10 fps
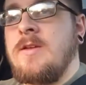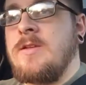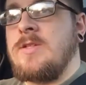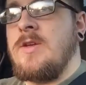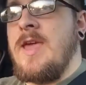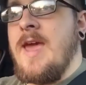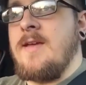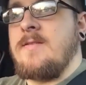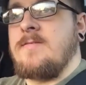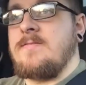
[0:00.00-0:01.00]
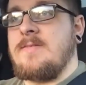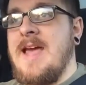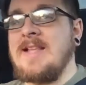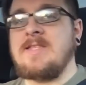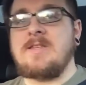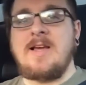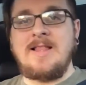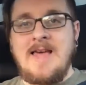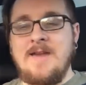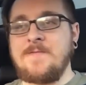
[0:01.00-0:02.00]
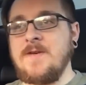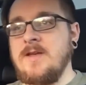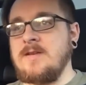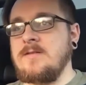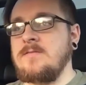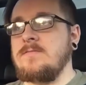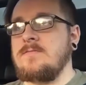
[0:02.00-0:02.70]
So yeah, that's a lot of fun.